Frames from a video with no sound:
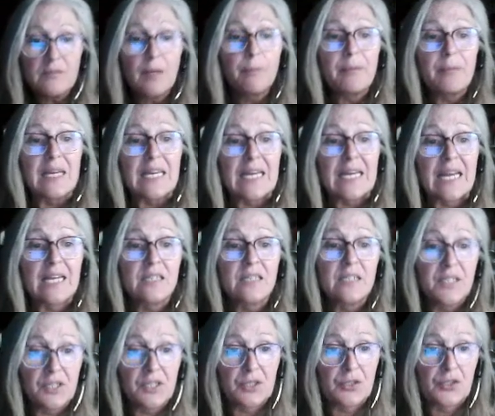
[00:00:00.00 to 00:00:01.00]
being a
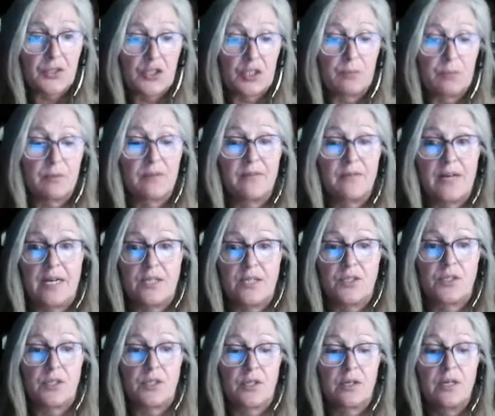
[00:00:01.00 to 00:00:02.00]
clinical
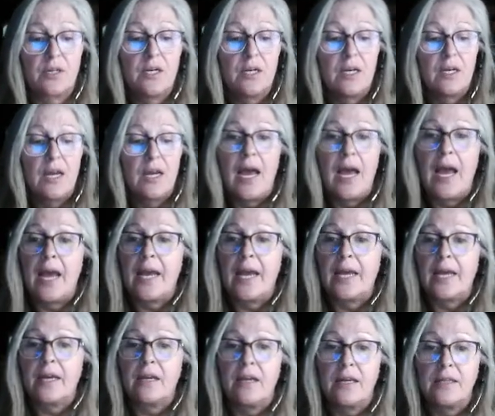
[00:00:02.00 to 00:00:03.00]
supervisor
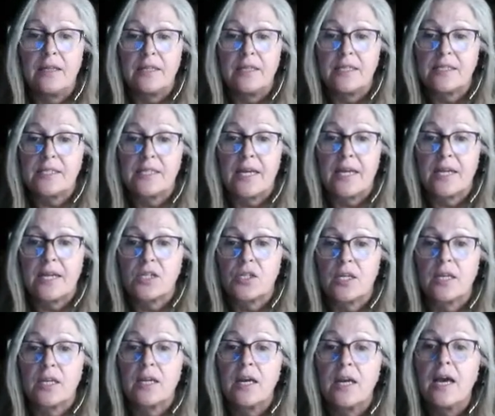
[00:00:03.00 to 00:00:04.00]
in this
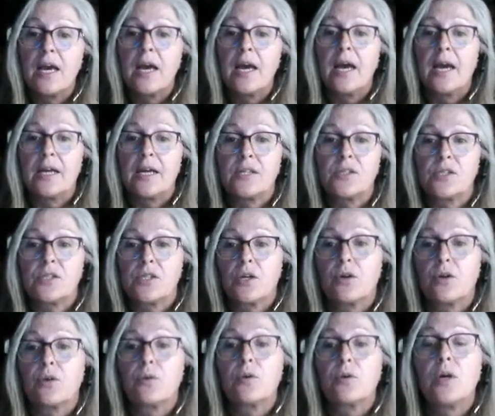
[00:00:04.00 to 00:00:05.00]
section. And
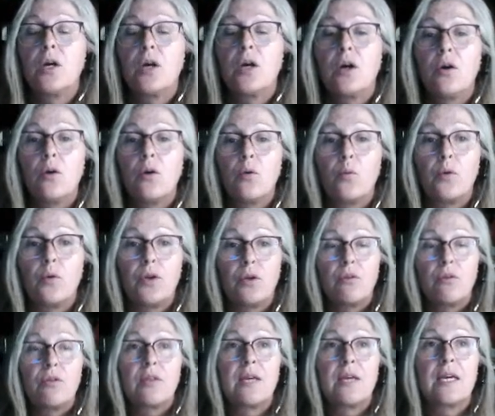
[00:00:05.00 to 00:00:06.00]
so when
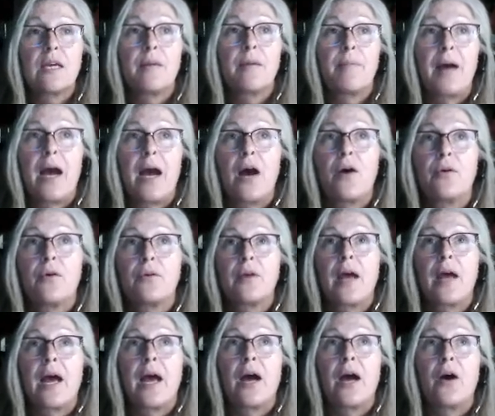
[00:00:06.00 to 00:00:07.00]
you think about
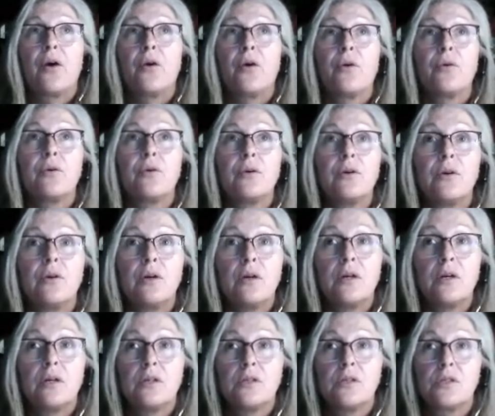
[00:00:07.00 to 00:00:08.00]
how
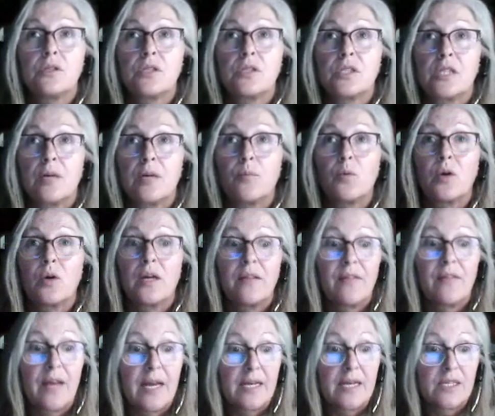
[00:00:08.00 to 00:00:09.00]

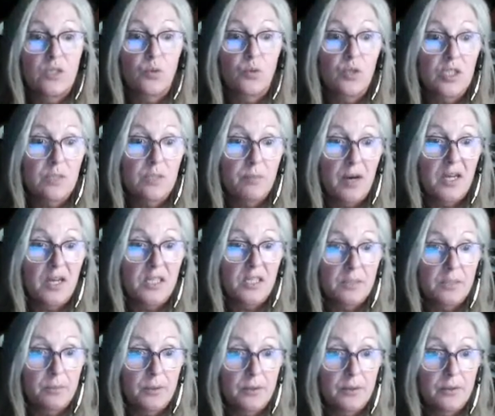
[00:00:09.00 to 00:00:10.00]
someone that is
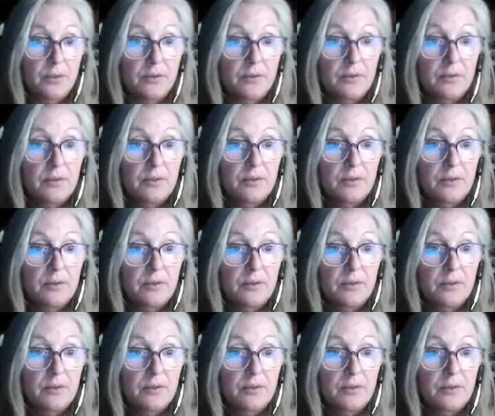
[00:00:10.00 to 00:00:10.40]
responsible